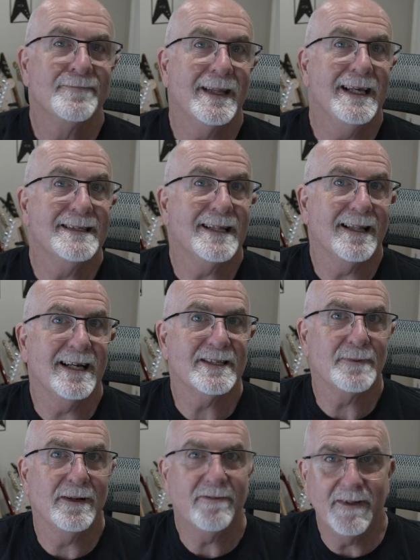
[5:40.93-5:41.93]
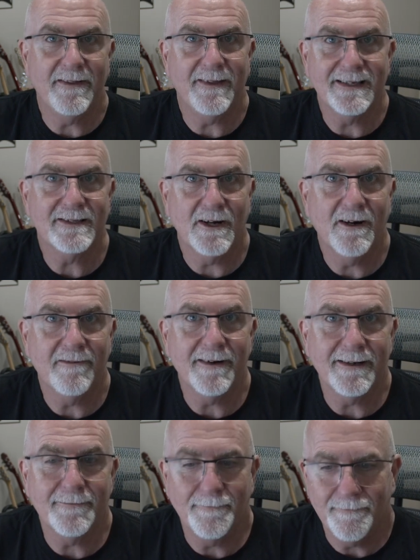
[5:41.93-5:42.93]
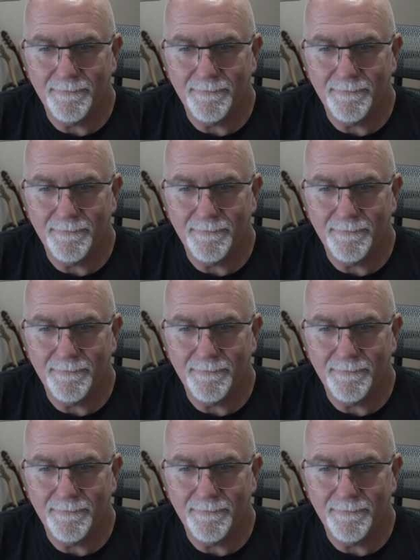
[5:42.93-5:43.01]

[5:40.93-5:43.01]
Here's the last one for the things that I've written.